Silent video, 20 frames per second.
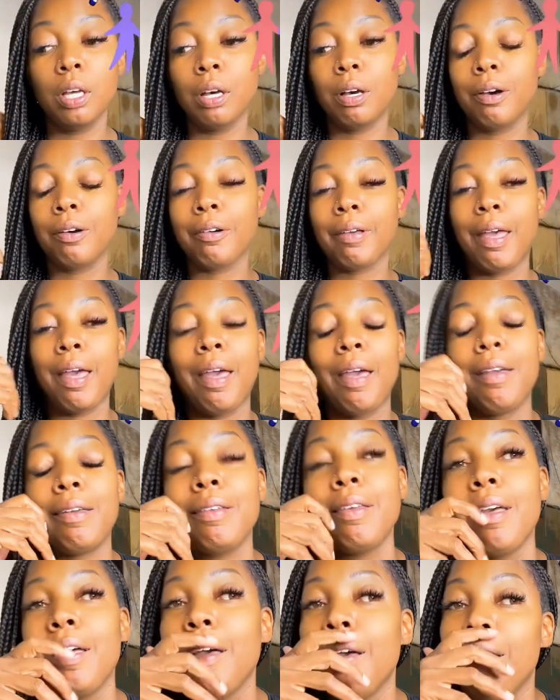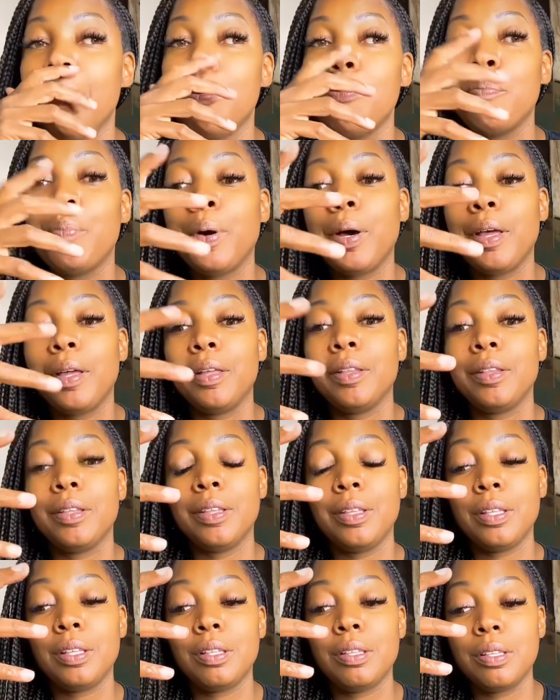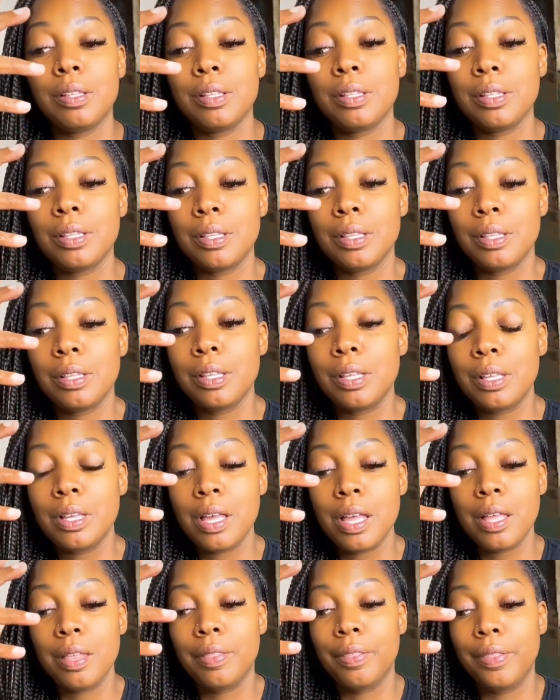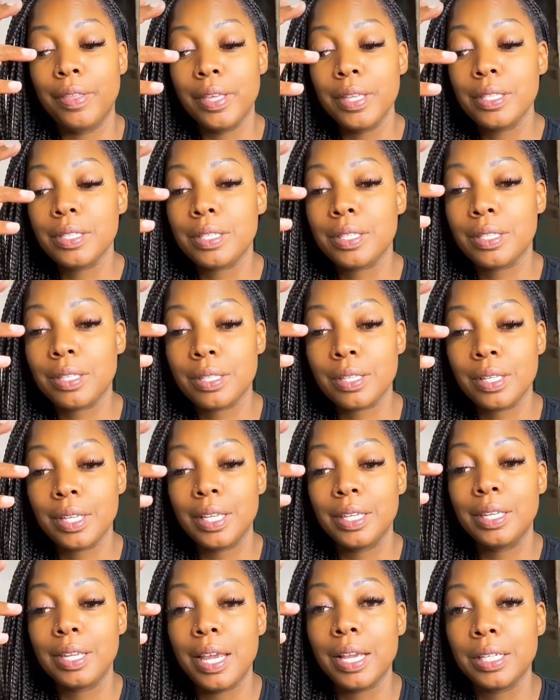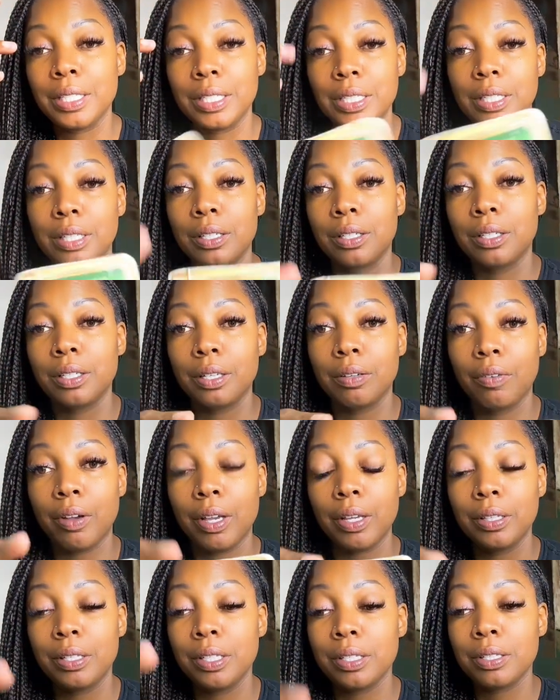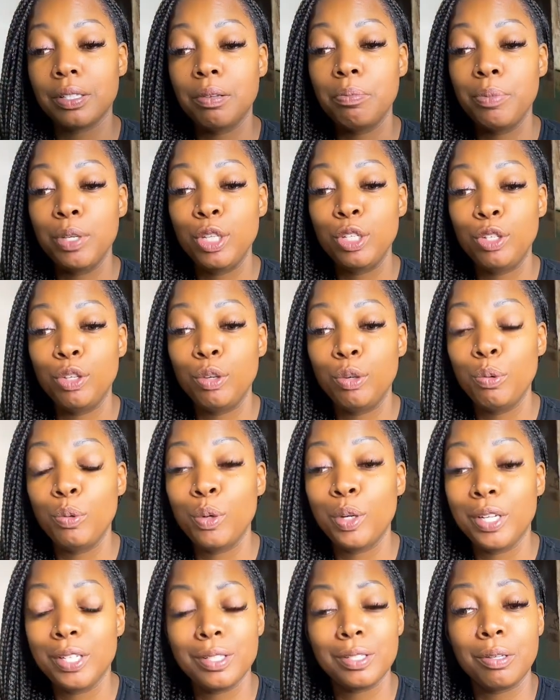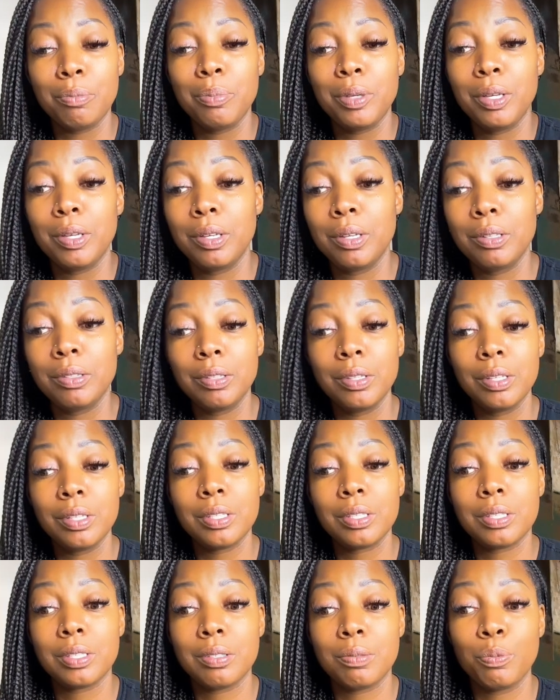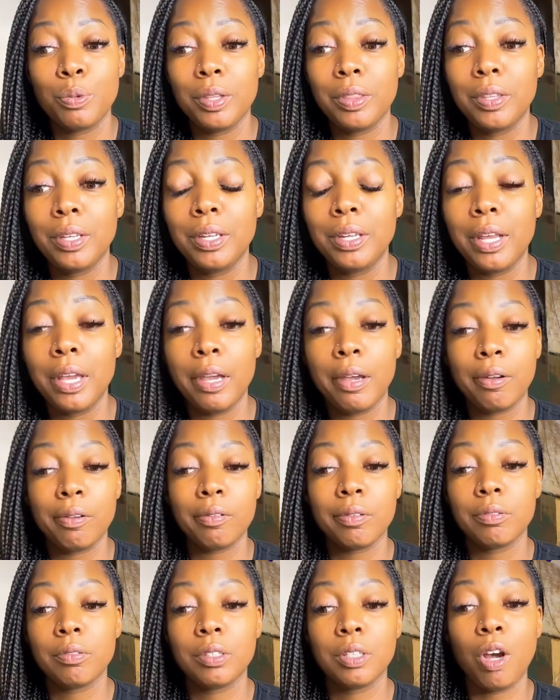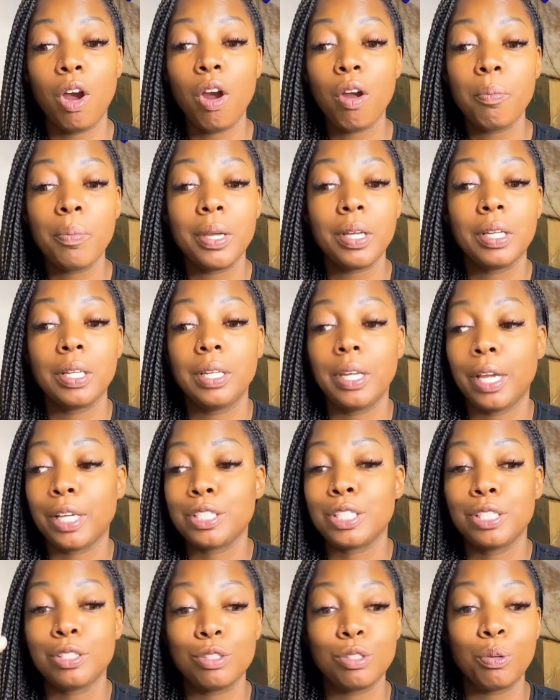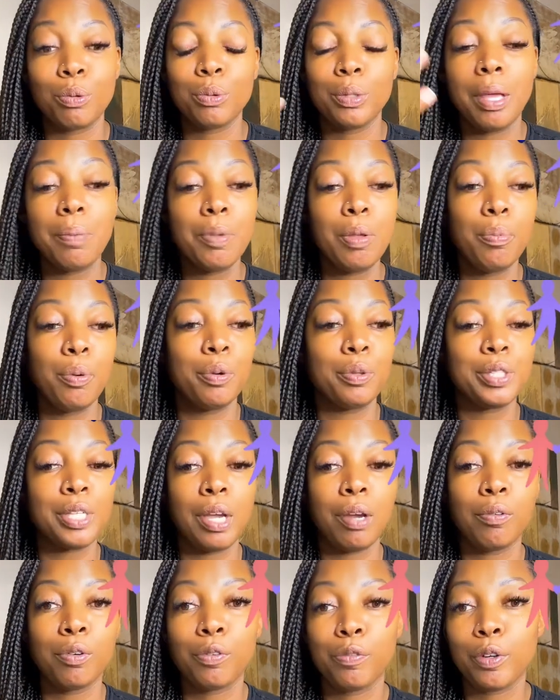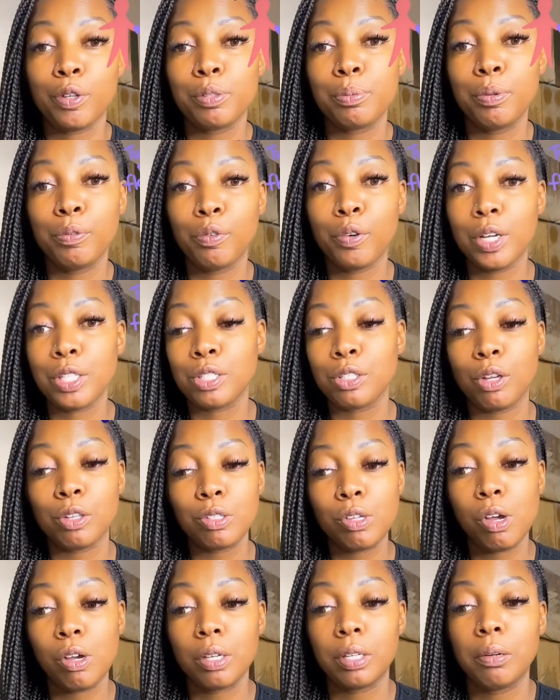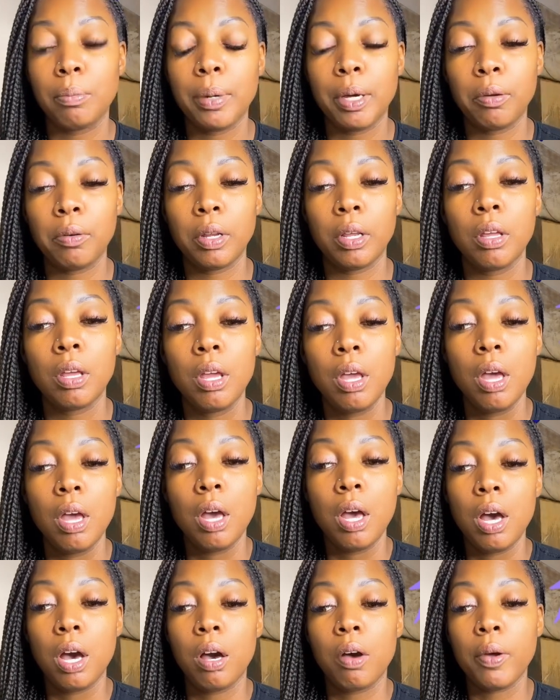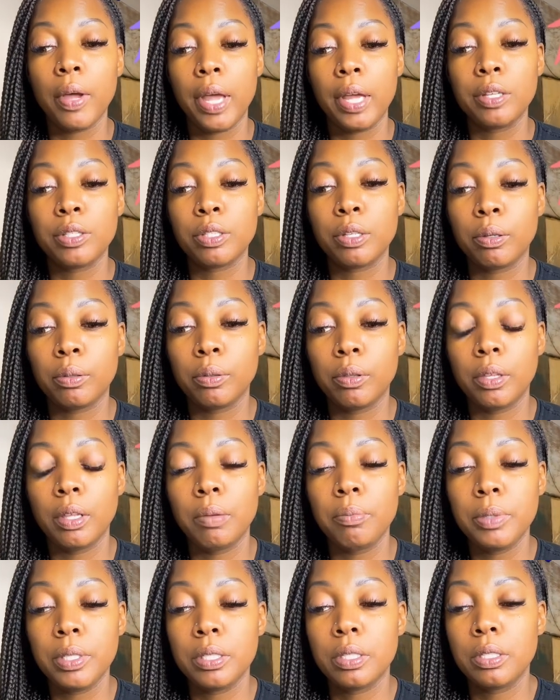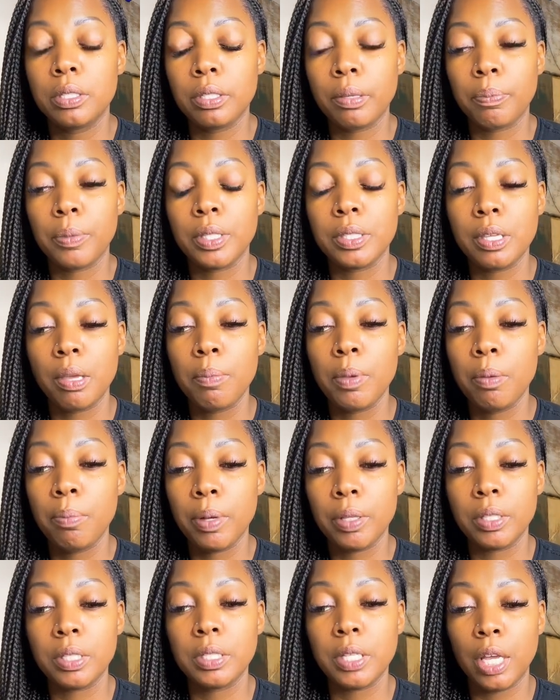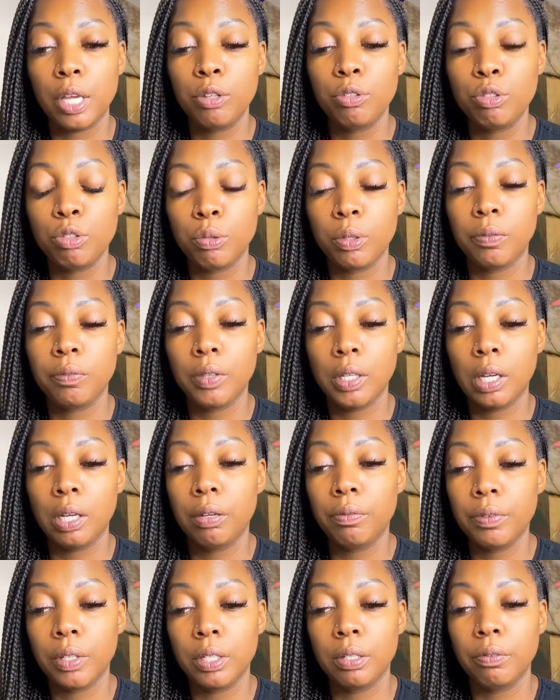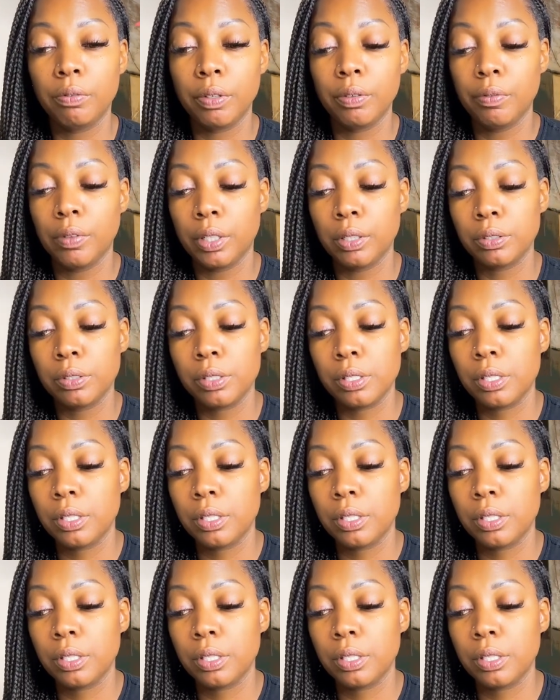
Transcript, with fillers: okay. But this connection, right? This could be you or this could be within their karmic connection. So let me pull tarot first before I start talking about it. Okay, so let me see something. Tell me about this angel of love in the reverse.